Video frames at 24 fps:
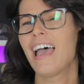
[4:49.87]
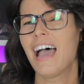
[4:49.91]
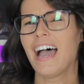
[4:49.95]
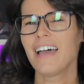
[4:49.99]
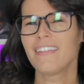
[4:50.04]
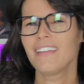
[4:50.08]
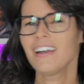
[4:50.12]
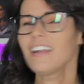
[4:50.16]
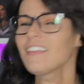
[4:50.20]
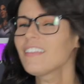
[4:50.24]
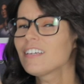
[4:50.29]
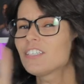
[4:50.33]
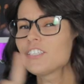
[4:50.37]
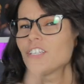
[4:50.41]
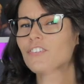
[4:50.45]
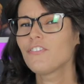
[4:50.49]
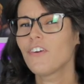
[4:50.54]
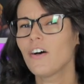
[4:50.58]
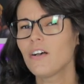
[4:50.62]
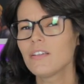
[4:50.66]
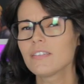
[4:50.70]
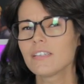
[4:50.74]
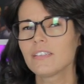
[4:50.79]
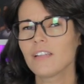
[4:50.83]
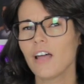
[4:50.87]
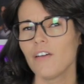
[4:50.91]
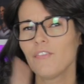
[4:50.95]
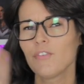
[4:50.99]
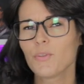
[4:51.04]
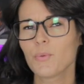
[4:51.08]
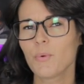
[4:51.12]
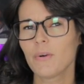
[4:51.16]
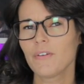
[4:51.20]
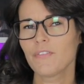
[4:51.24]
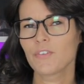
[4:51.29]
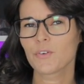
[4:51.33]
And then I think she falls in love
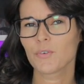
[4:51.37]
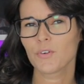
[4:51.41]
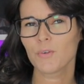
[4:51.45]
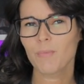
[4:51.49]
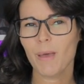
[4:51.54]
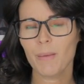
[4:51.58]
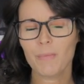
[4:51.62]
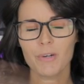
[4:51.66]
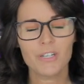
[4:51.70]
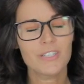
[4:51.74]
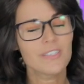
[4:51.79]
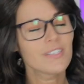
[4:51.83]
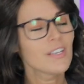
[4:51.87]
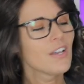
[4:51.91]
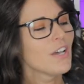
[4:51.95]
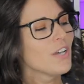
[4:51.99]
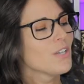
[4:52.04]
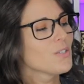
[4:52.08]
with one of the crew members.